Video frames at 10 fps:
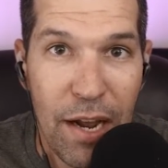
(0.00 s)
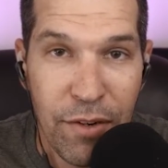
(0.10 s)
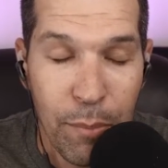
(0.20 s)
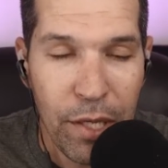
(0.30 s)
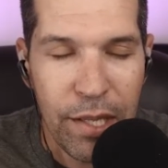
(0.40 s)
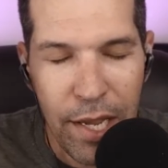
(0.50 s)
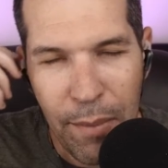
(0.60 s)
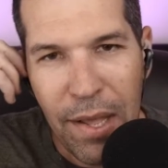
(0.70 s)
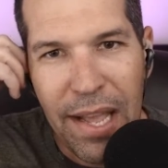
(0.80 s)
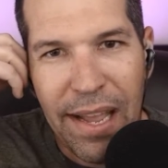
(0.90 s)
I've completed the
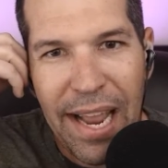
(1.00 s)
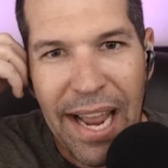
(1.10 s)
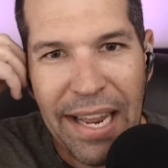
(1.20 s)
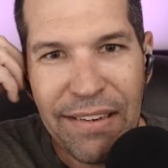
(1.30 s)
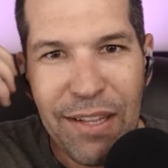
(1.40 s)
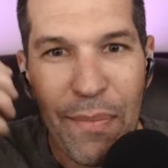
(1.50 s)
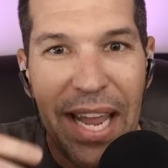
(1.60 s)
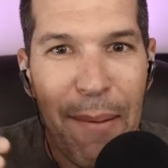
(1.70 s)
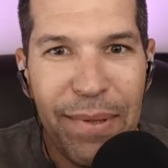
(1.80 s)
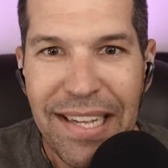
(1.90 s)
game, and something
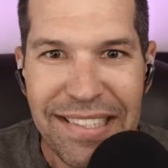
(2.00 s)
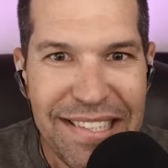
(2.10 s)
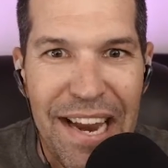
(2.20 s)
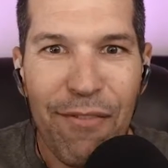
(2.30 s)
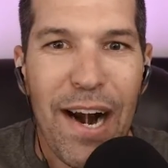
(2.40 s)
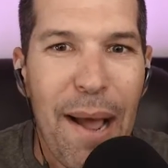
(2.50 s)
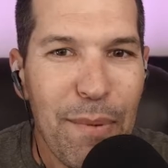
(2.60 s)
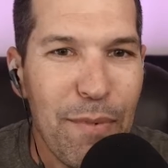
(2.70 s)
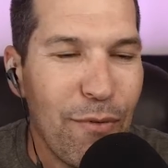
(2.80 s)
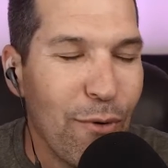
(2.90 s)
happened that's never
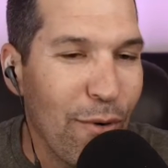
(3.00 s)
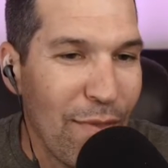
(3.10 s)
happened before.